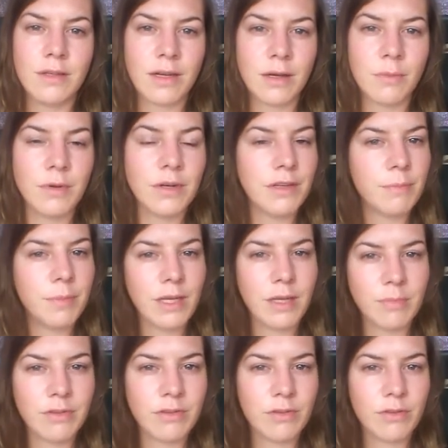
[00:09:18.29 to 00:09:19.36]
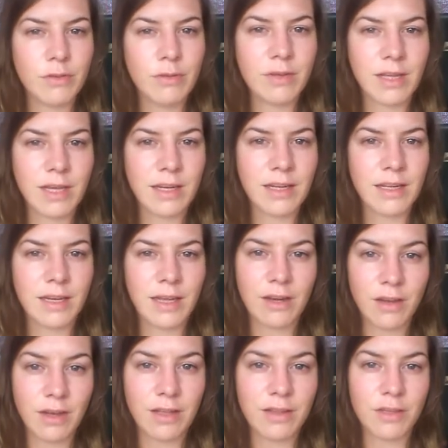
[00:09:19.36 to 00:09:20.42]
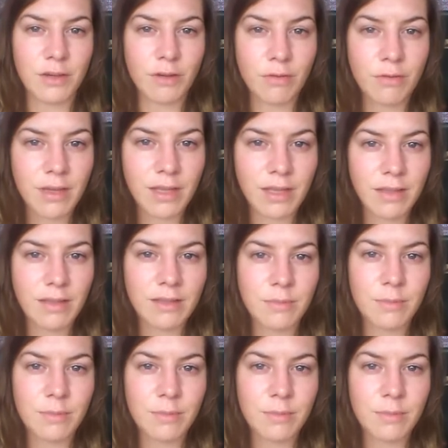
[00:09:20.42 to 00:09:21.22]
I wouldn't have been able to do that had I not had the degree.